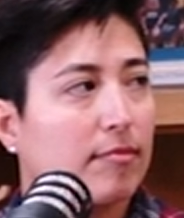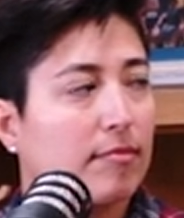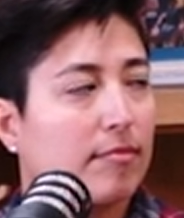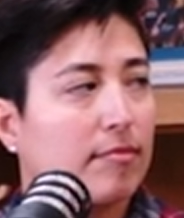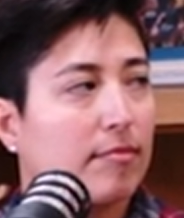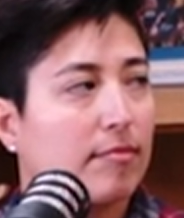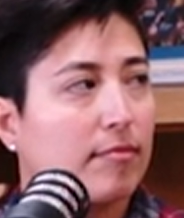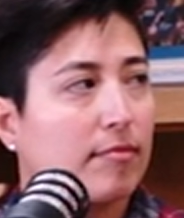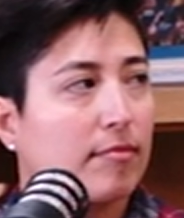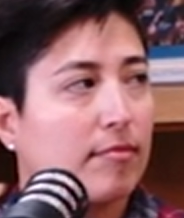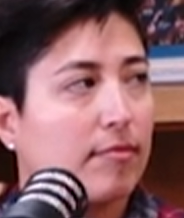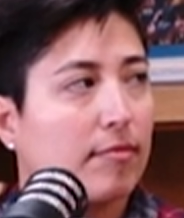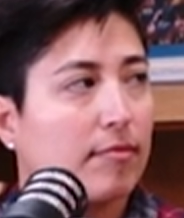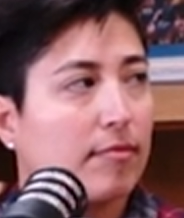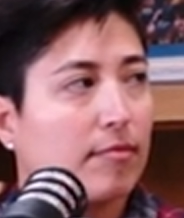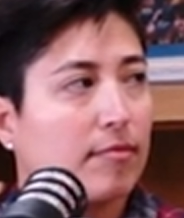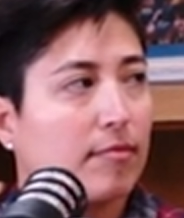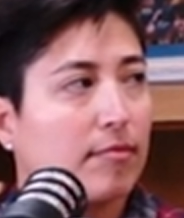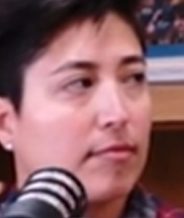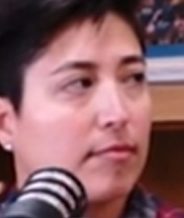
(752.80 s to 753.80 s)

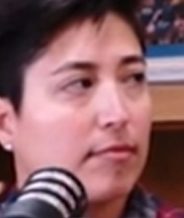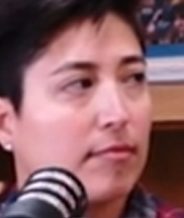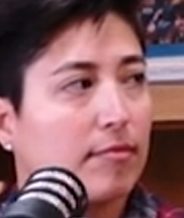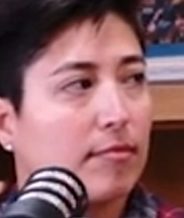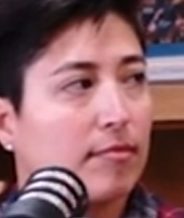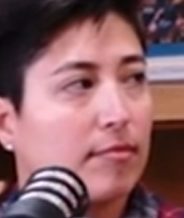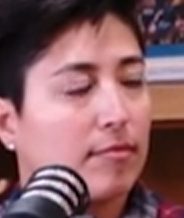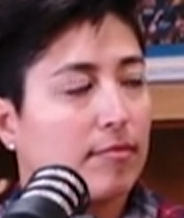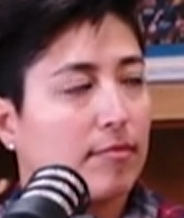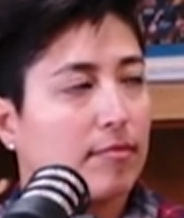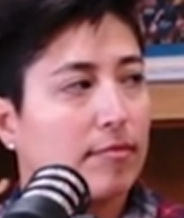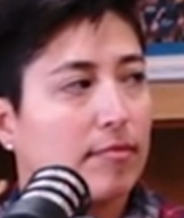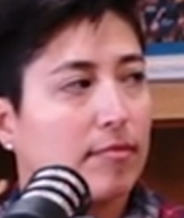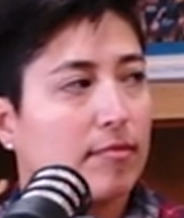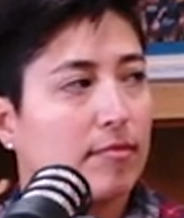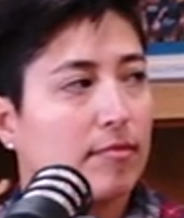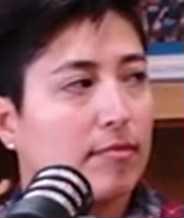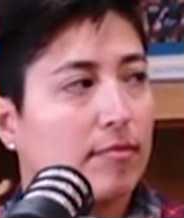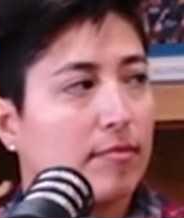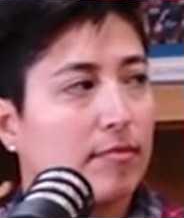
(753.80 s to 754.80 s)

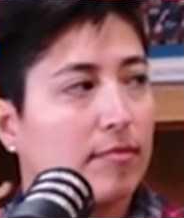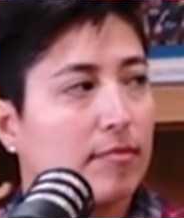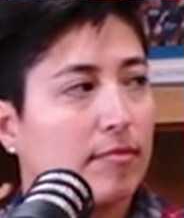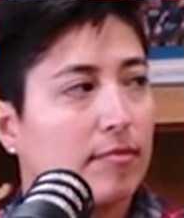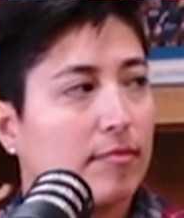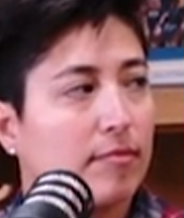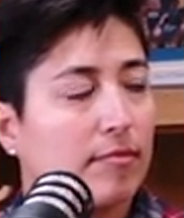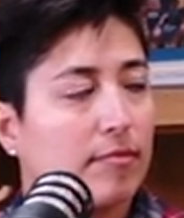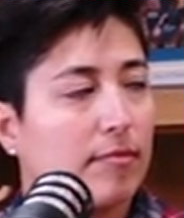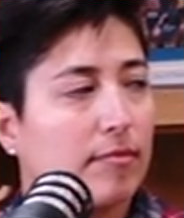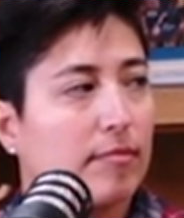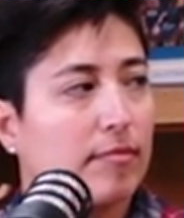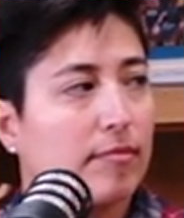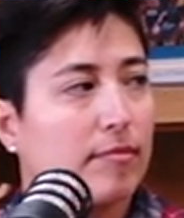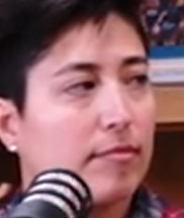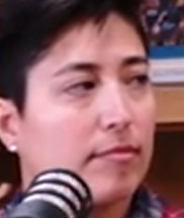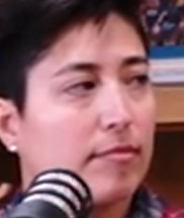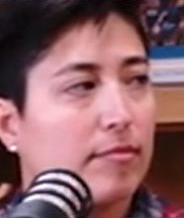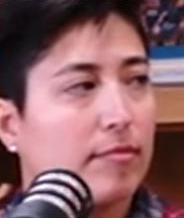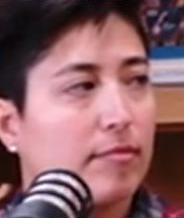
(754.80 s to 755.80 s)

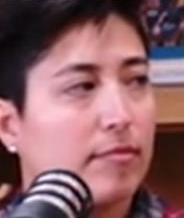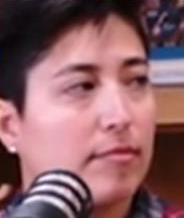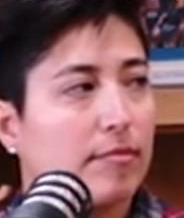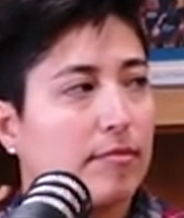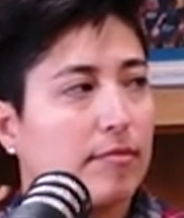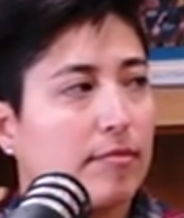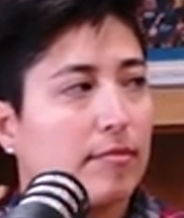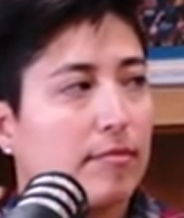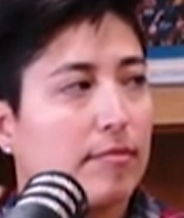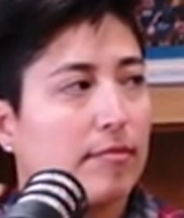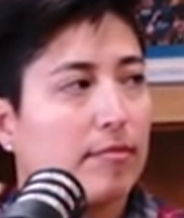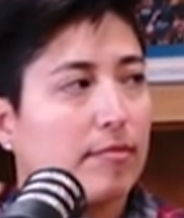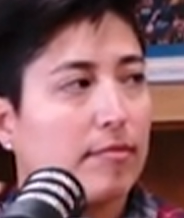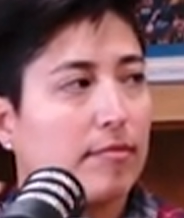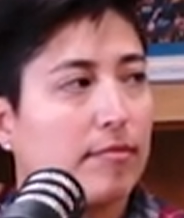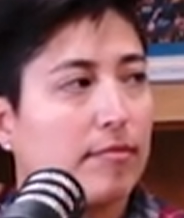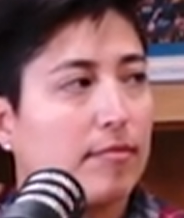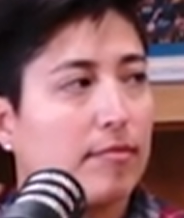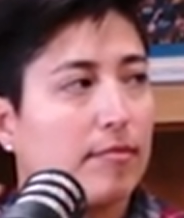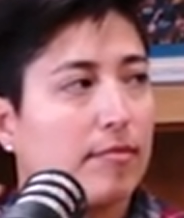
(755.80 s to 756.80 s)

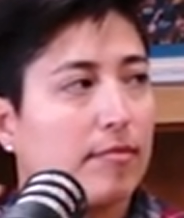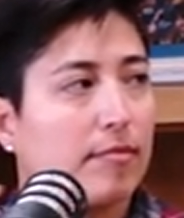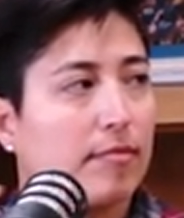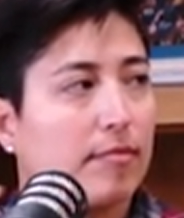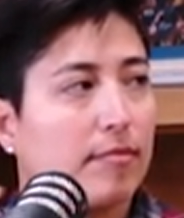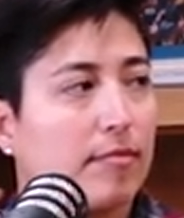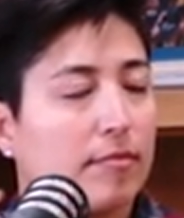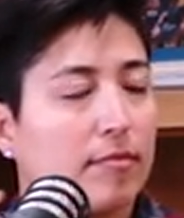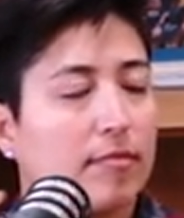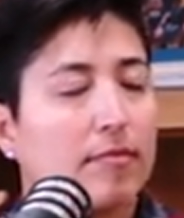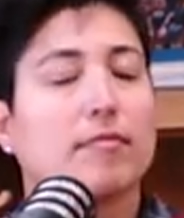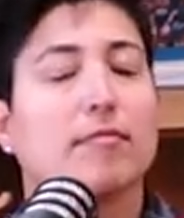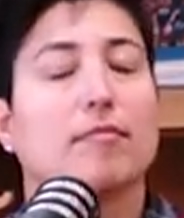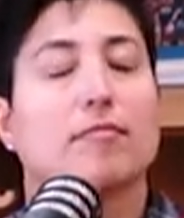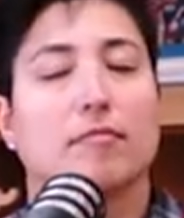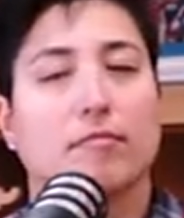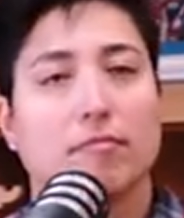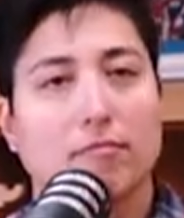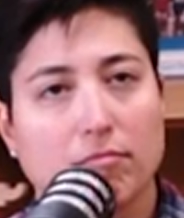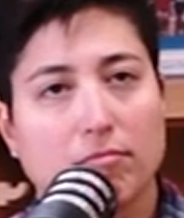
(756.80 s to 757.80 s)

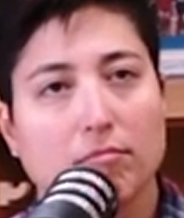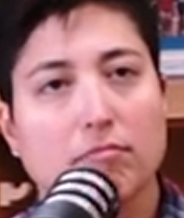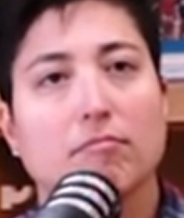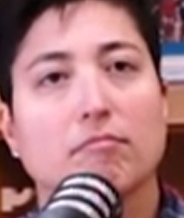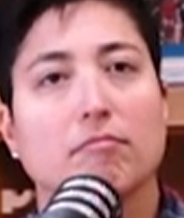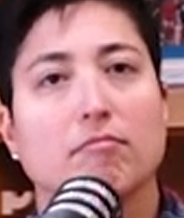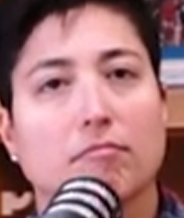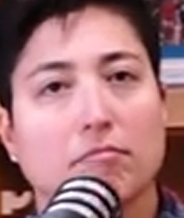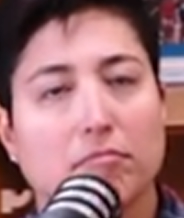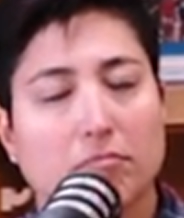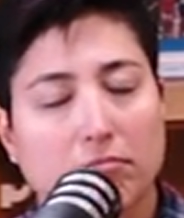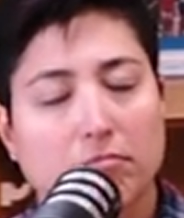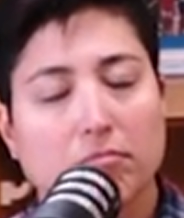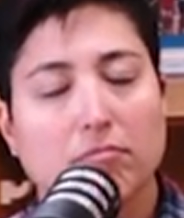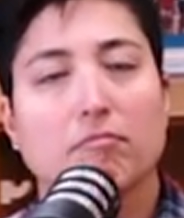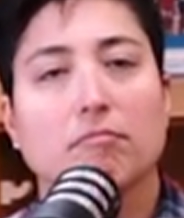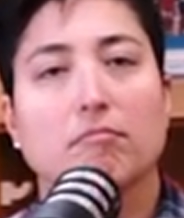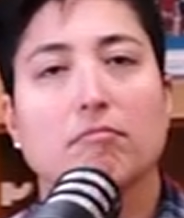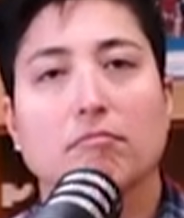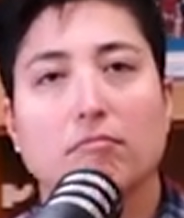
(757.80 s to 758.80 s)

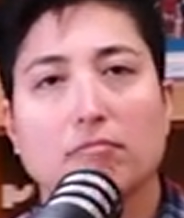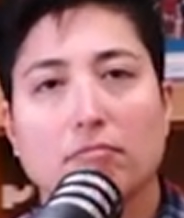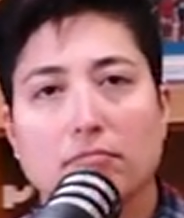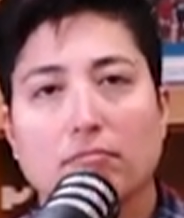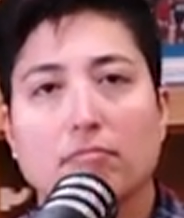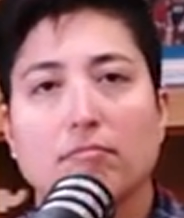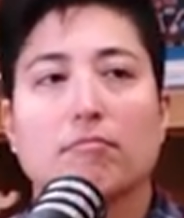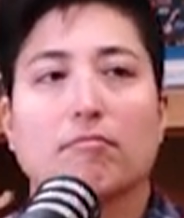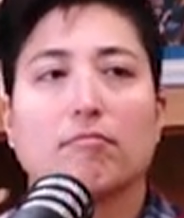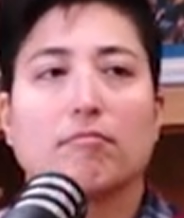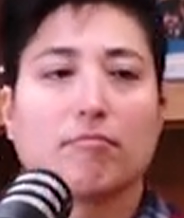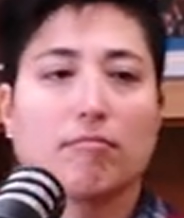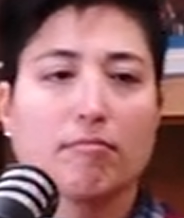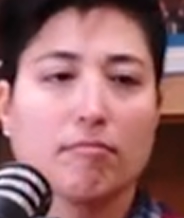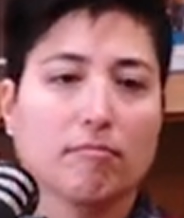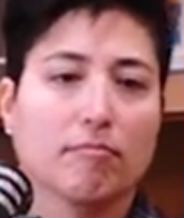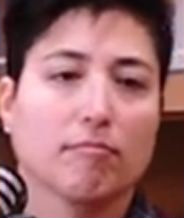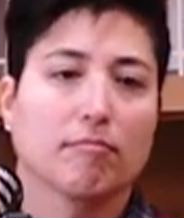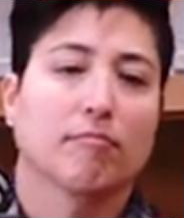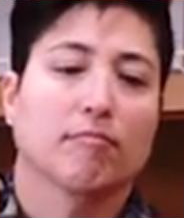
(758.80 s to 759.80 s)

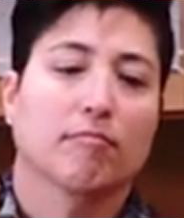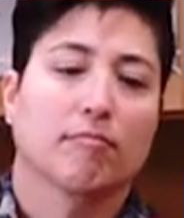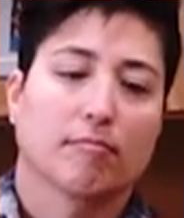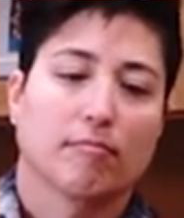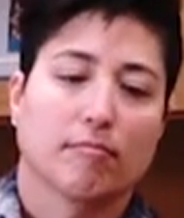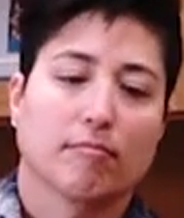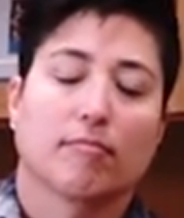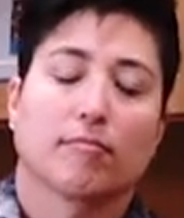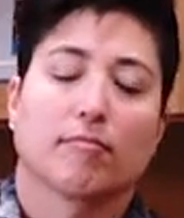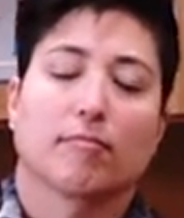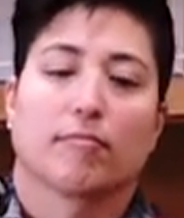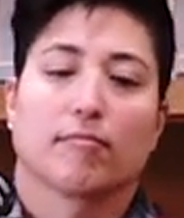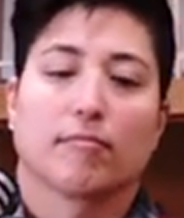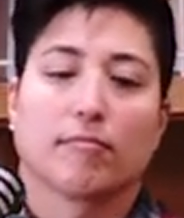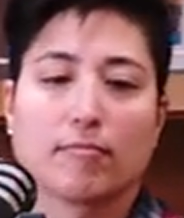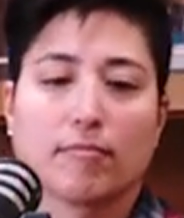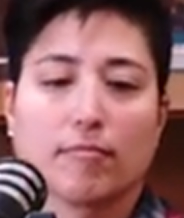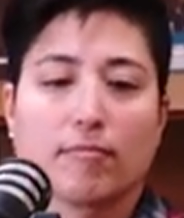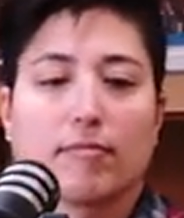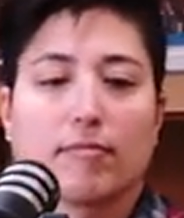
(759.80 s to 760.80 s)
No words are spoken by the person on screen.